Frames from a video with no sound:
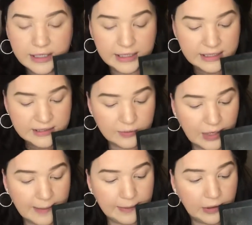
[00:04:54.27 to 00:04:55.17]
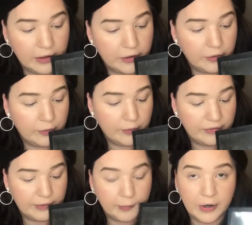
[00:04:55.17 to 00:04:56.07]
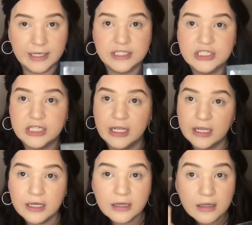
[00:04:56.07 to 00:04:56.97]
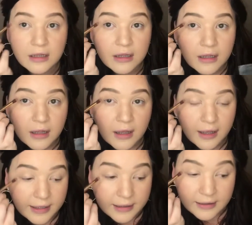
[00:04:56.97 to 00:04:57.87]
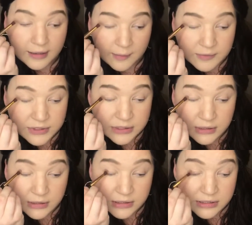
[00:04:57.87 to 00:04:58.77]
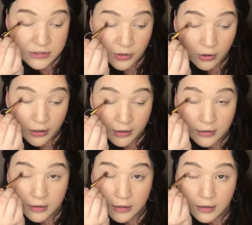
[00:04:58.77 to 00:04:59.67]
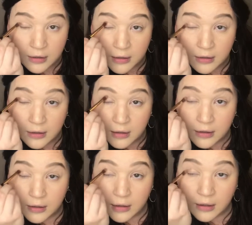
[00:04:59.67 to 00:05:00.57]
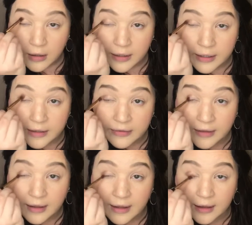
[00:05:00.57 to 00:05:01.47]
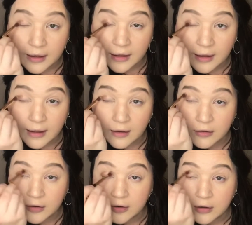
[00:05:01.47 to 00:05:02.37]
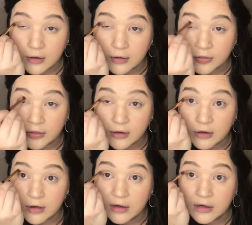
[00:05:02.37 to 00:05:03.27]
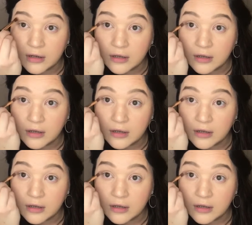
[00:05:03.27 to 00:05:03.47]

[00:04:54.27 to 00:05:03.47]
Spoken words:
It is right below the brightest shade, and I'm just going to start in that outer third